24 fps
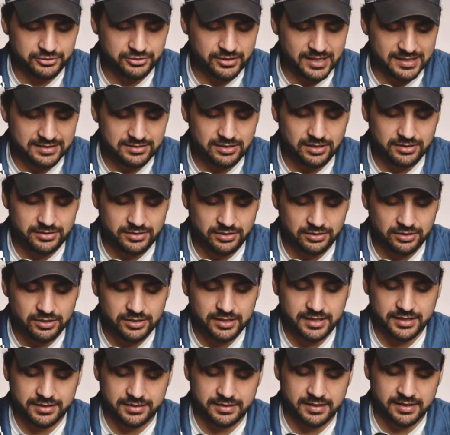So I start to
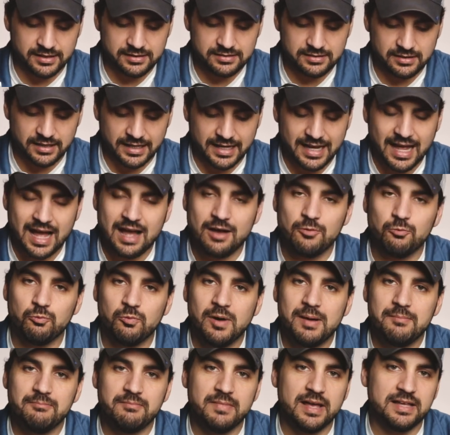look at this, like,
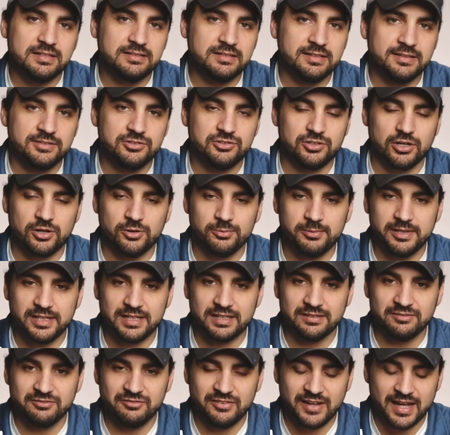what message are we
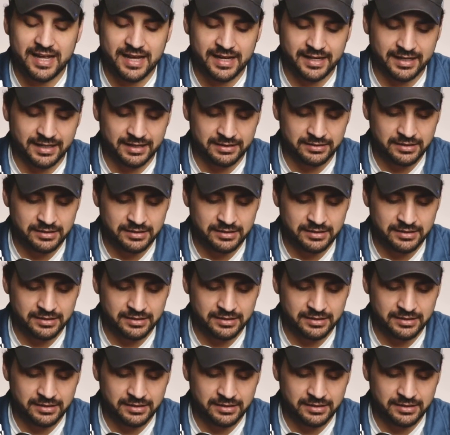conveying?